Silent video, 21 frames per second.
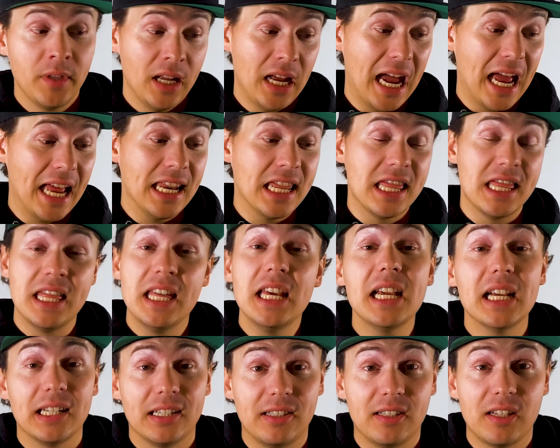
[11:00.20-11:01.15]
And
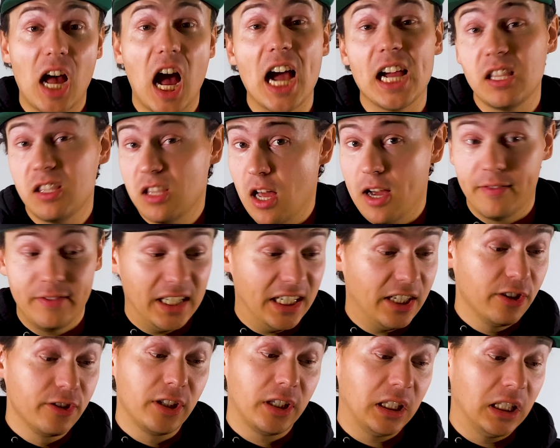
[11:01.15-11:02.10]
this I loved.
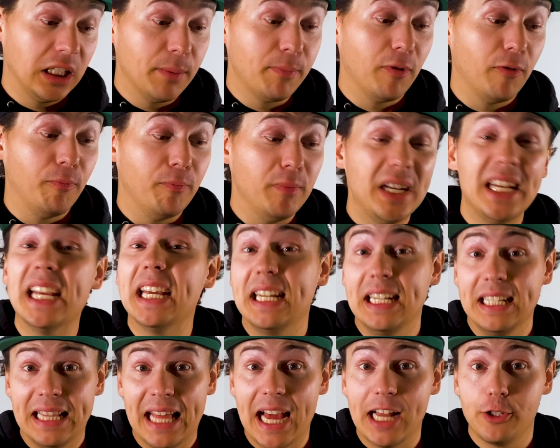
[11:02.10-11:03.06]
Here's a clip of me
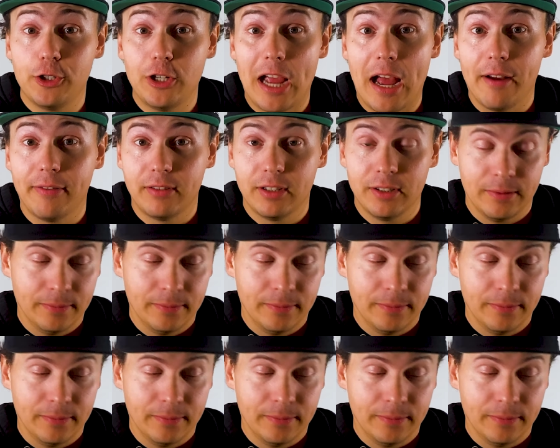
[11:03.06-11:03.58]
hitting that shaft.